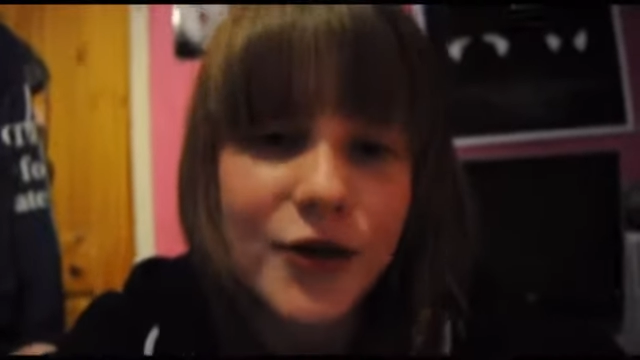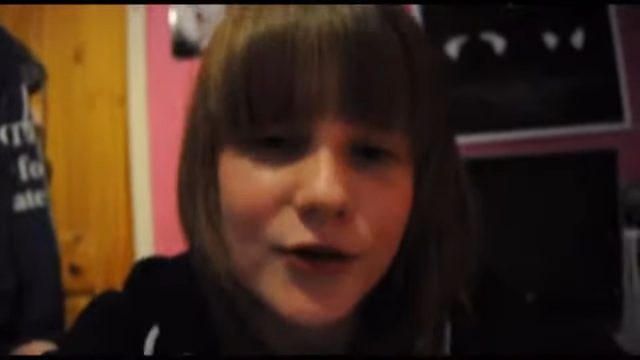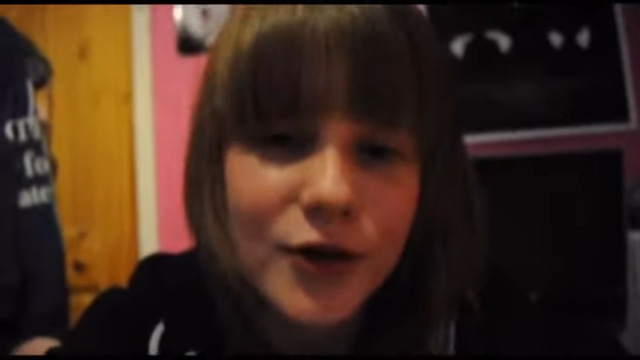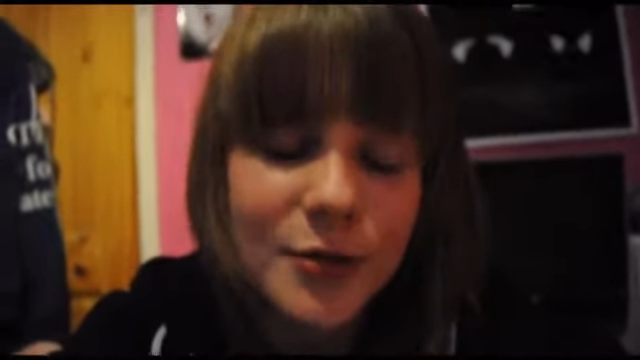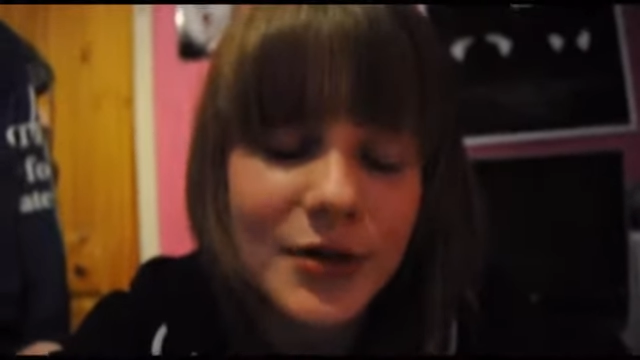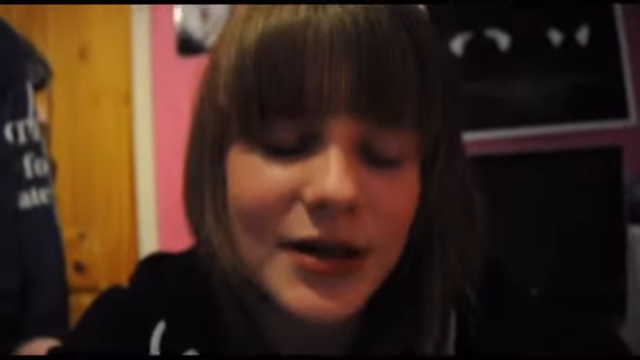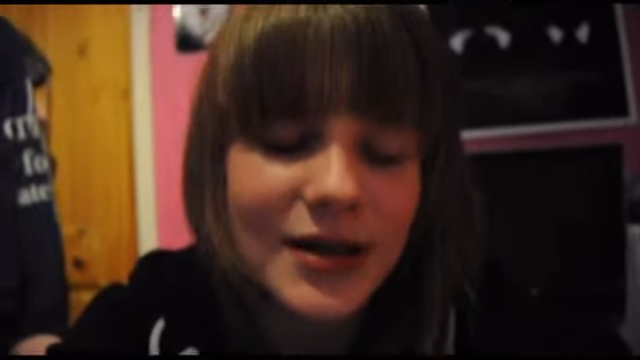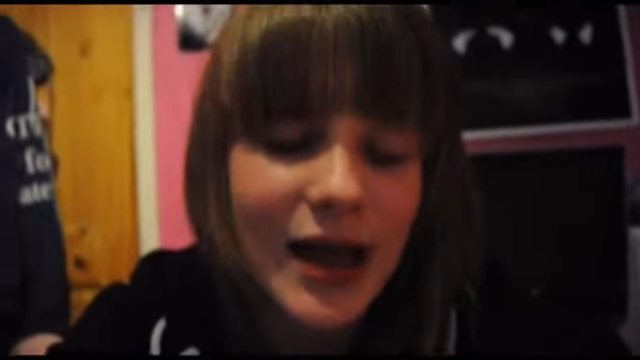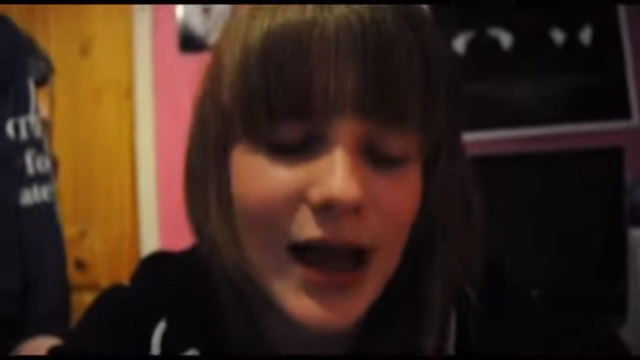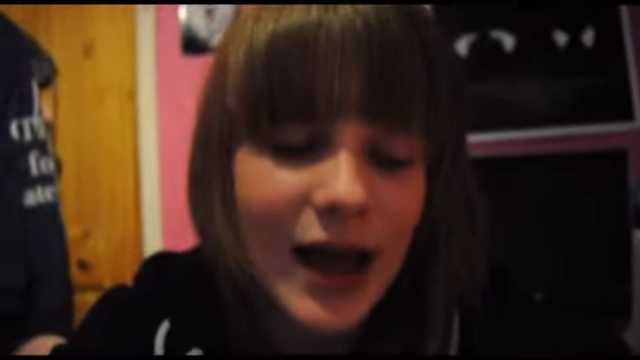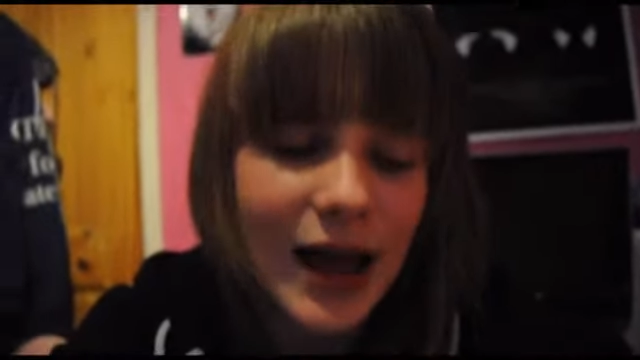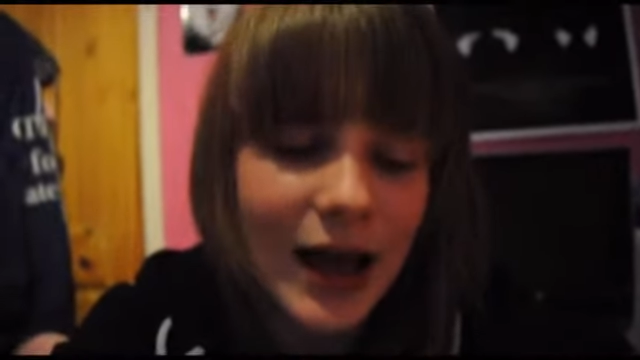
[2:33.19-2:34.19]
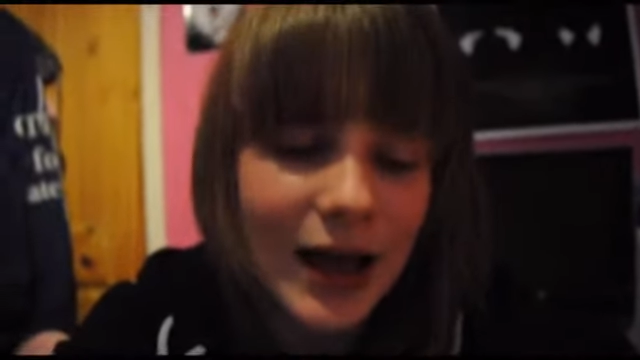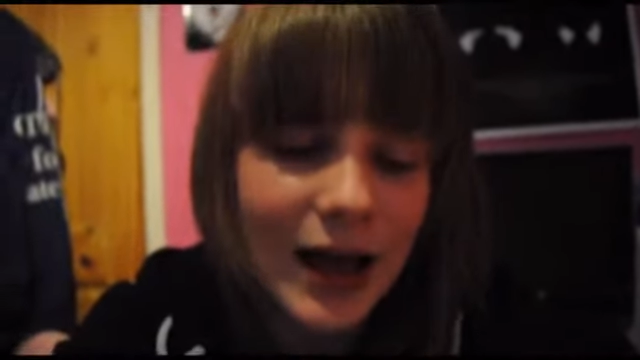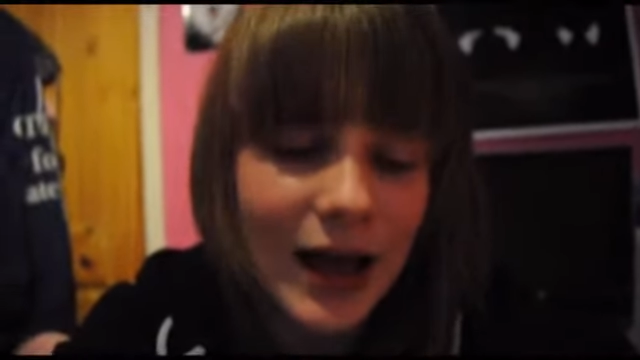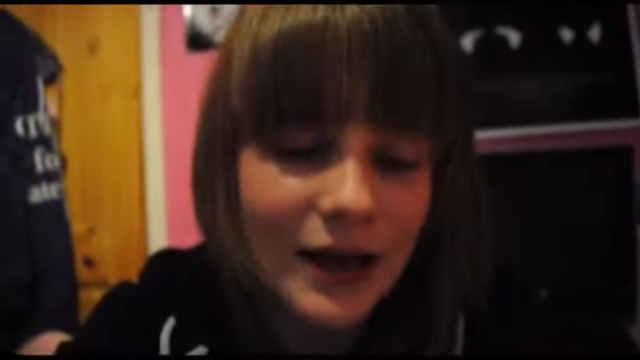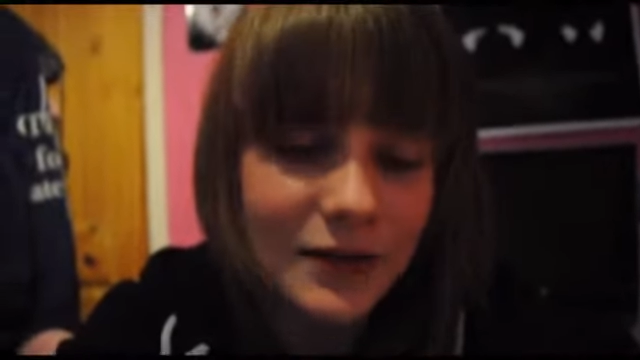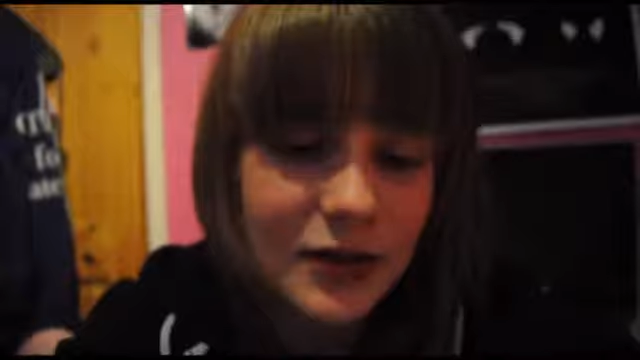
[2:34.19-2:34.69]
do know because
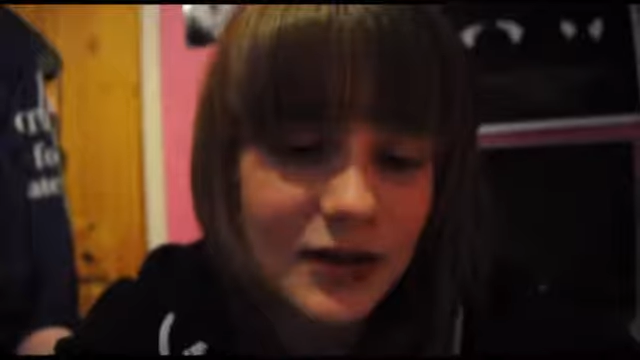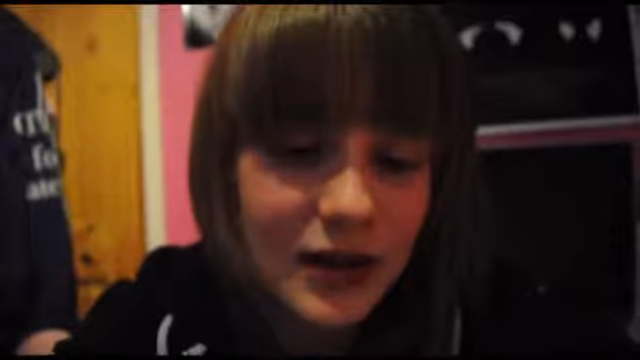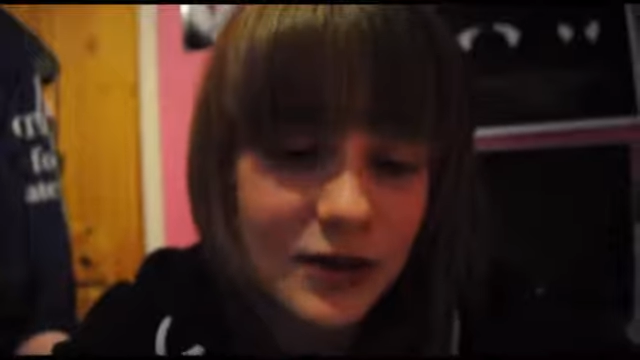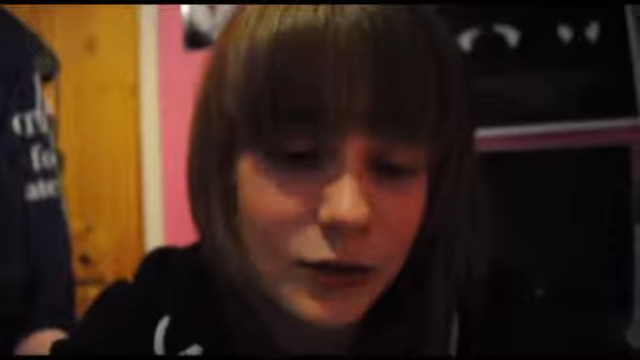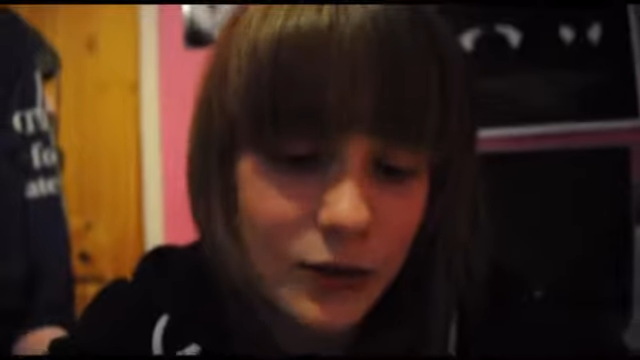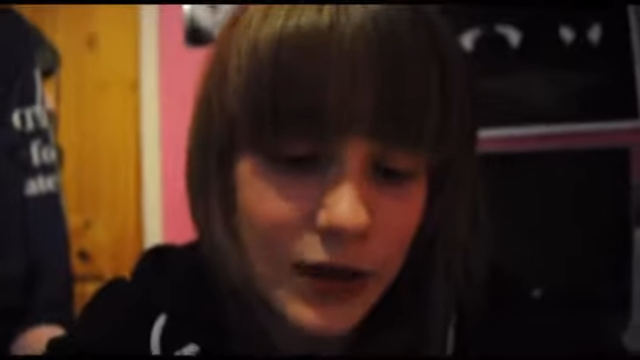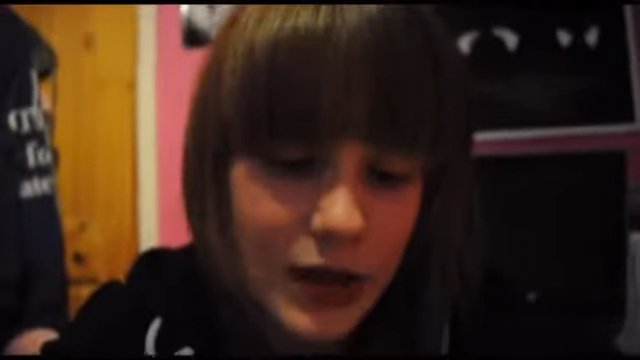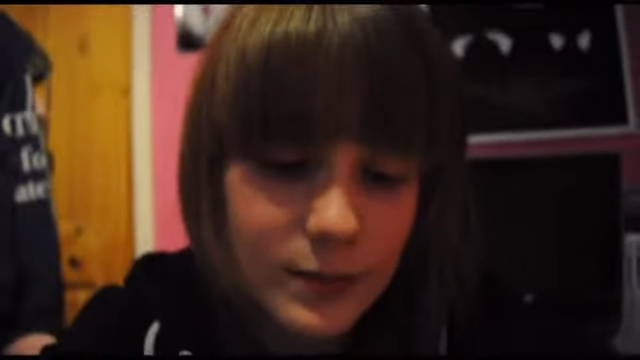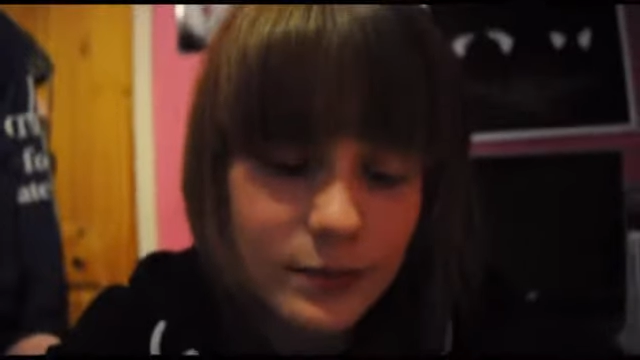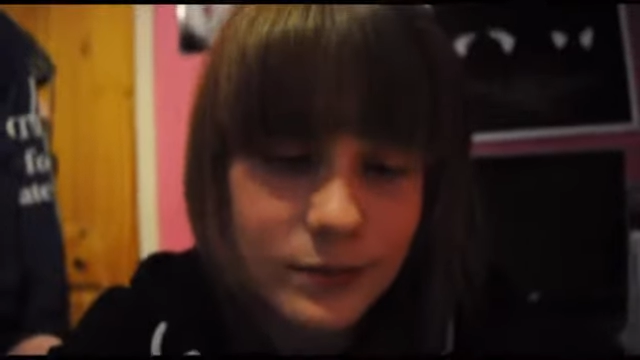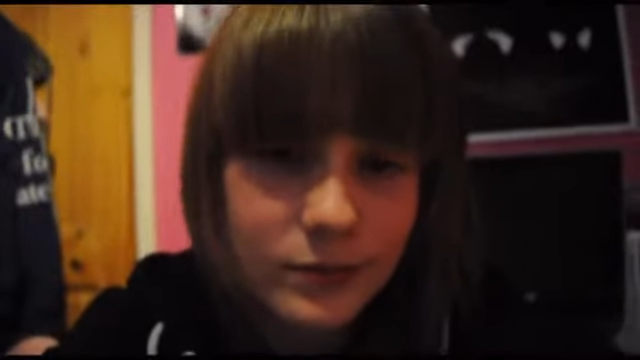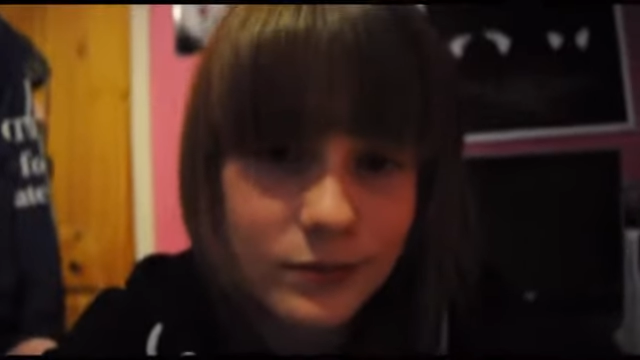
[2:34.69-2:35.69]
I've just started school again.